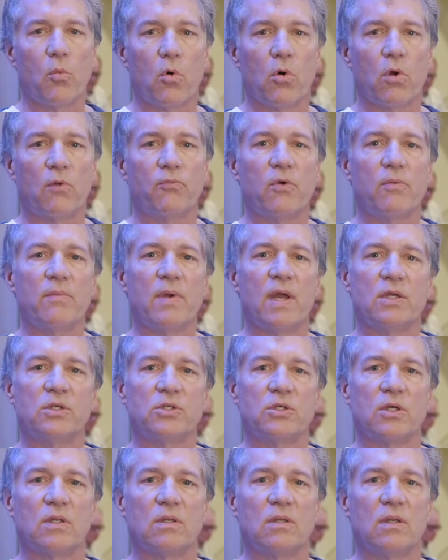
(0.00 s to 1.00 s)
more
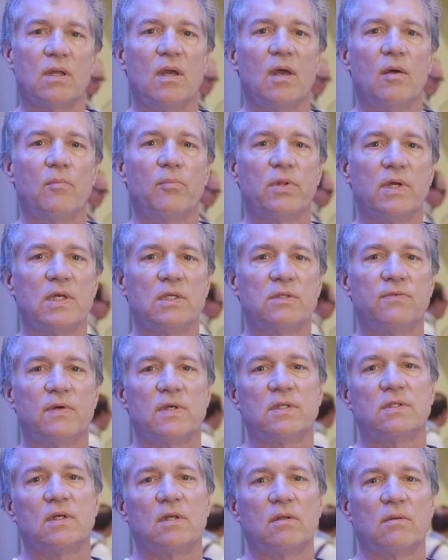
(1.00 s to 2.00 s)
information, please
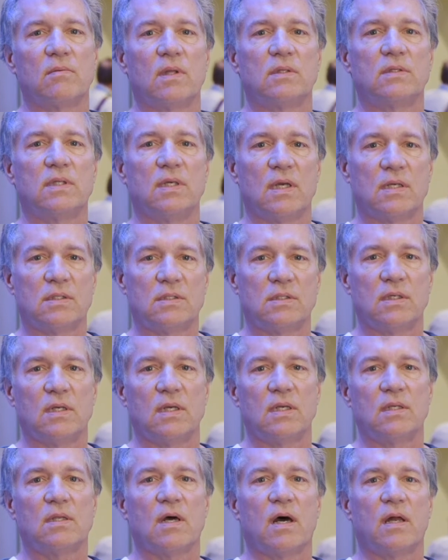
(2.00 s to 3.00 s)
visit
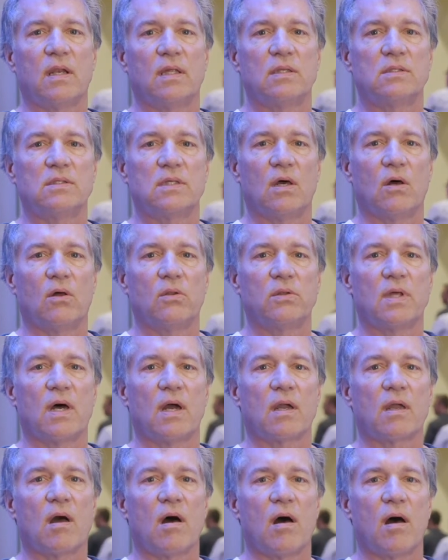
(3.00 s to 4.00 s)

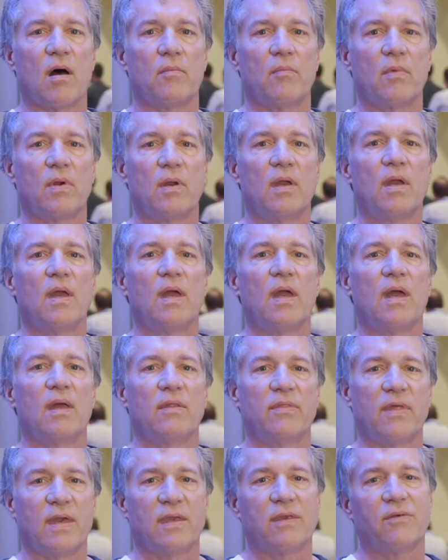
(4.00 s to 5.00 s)
tsc.intel.com.
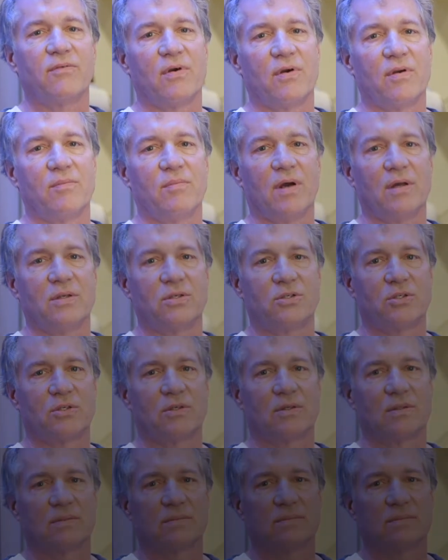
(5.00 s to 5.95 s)
Thank you very much.